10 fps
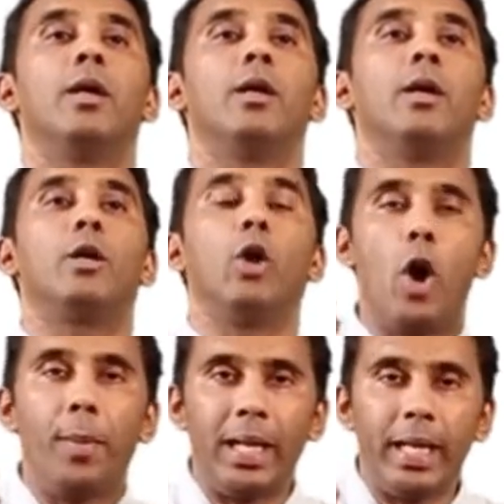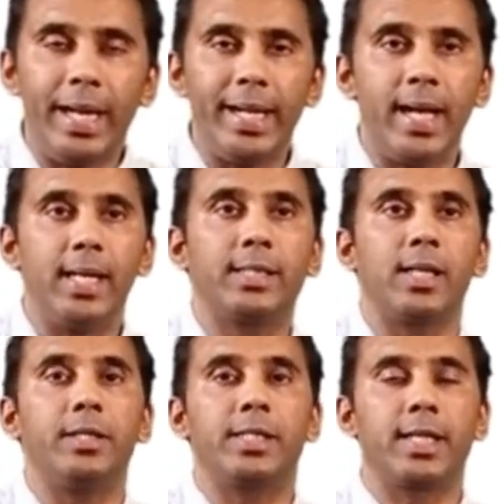Global leaders are
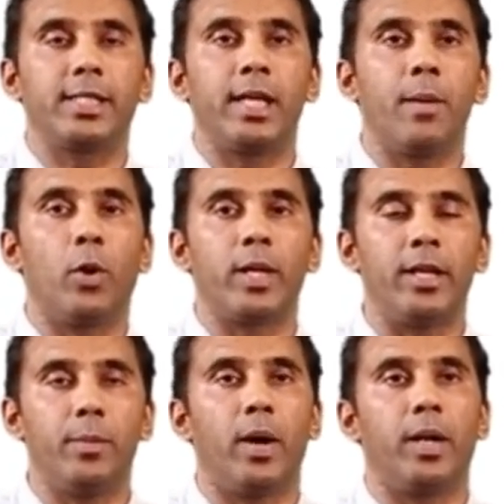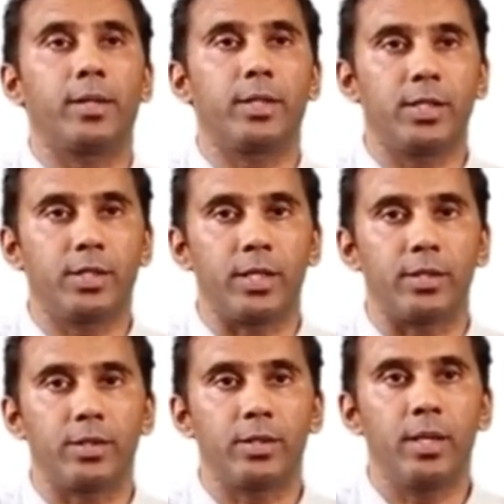discussing about antibiotic
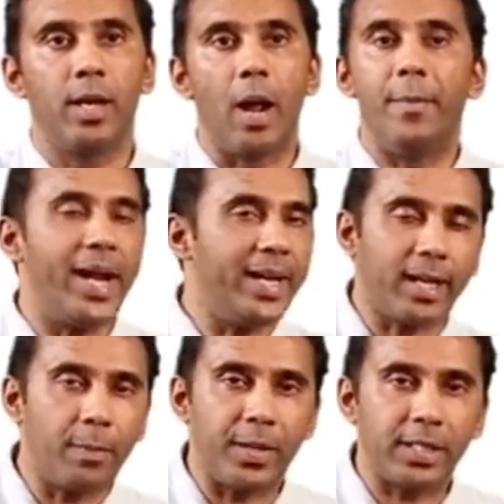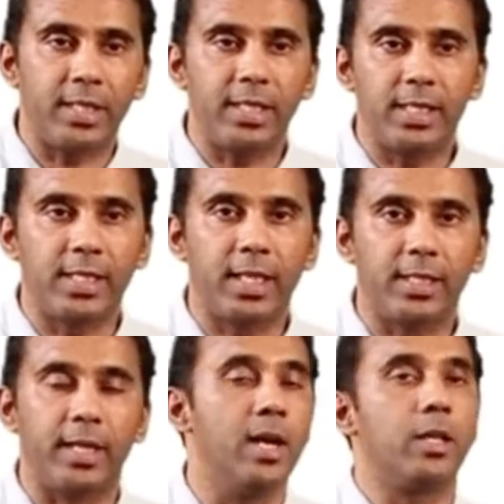resistance. American president is
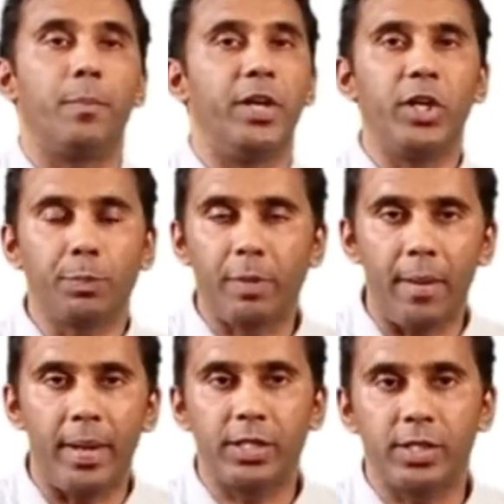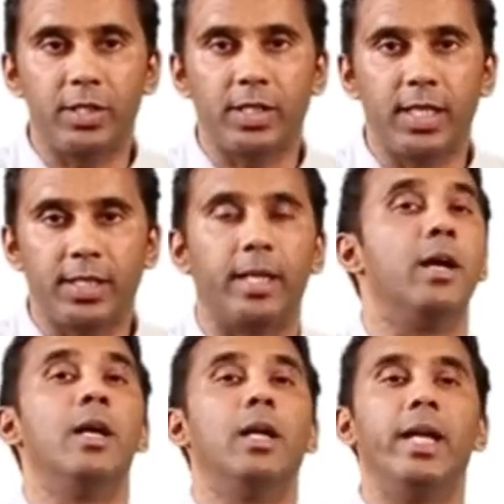discussing, the British Prime Minister is discussing,
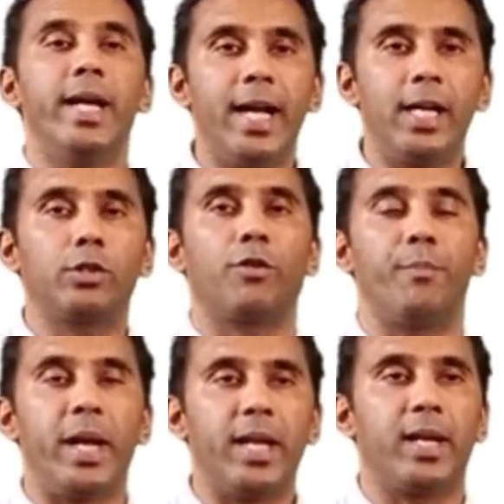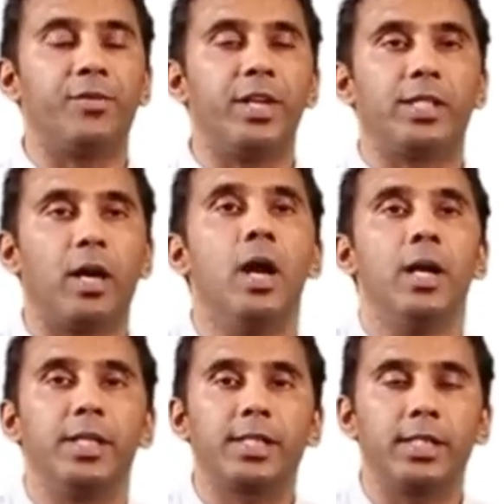leaders of many countries are
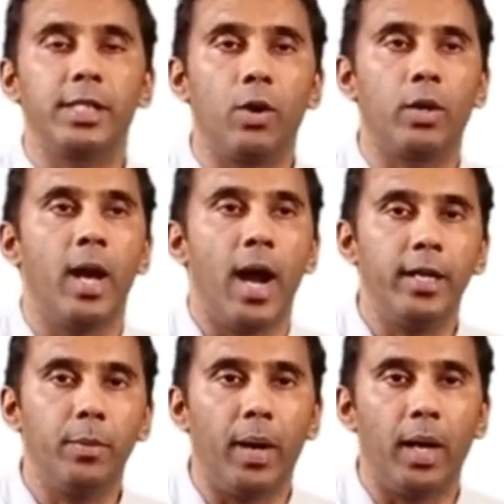discussing on antibiotic